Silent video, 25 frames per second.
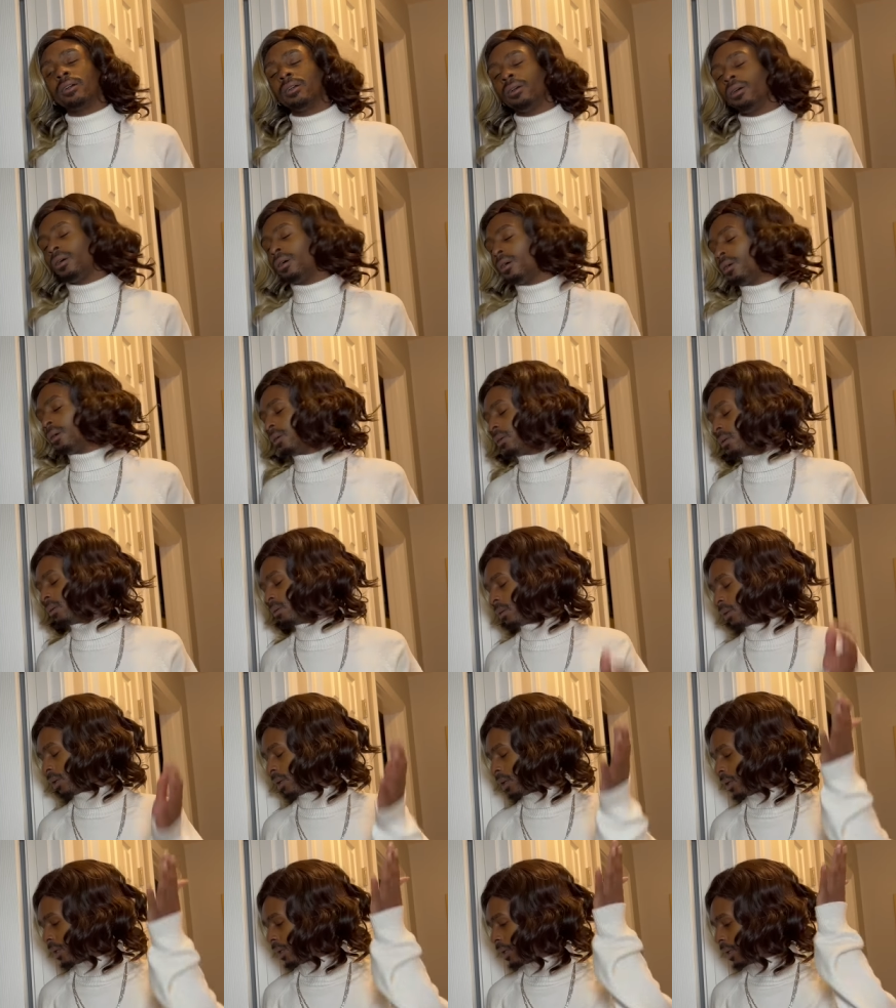Oh,
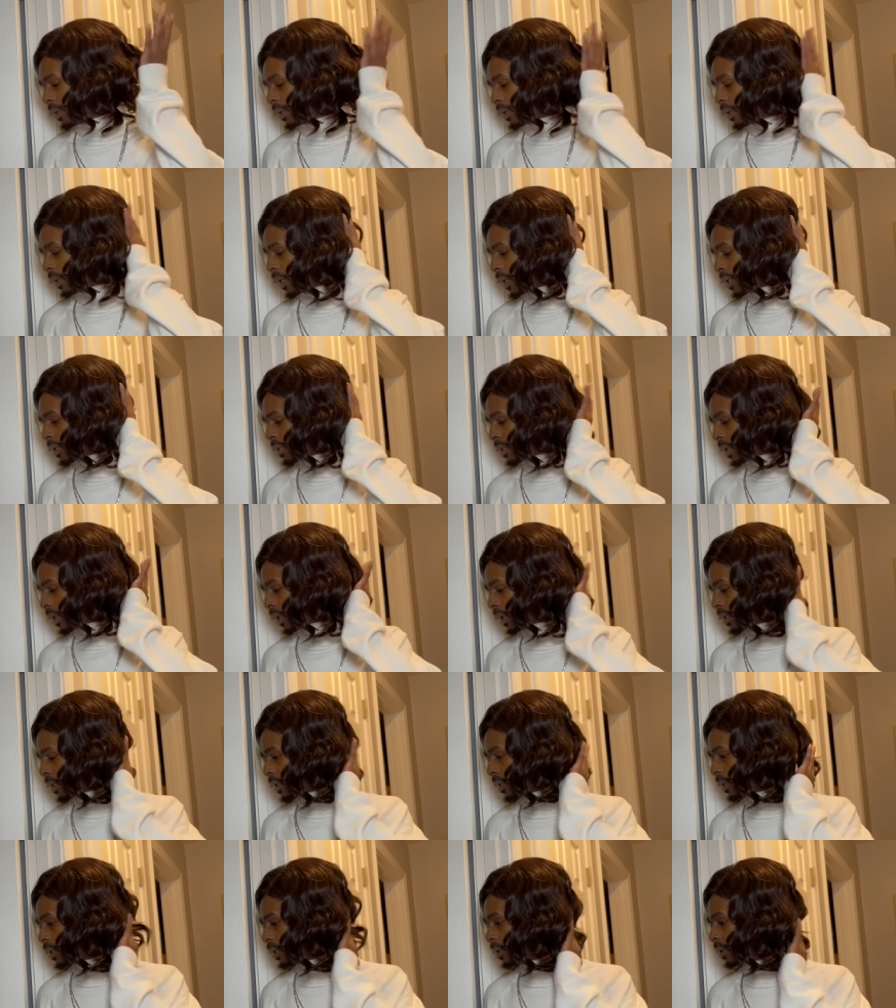yes, I
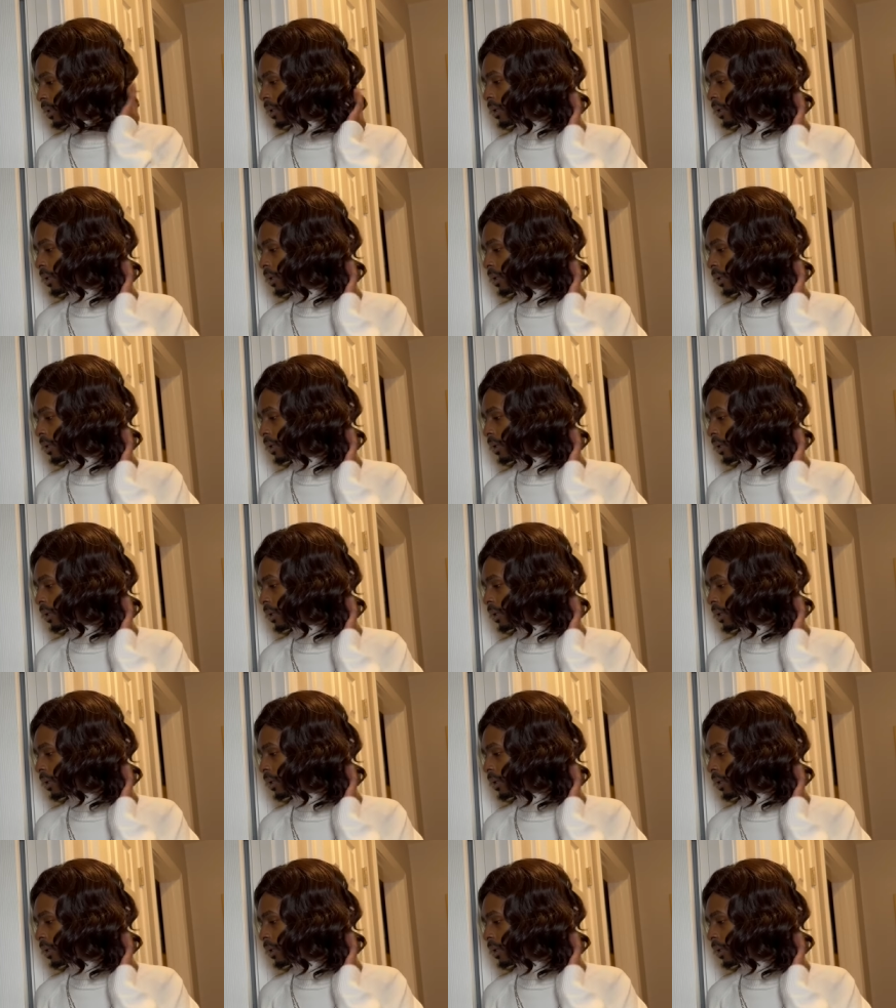did.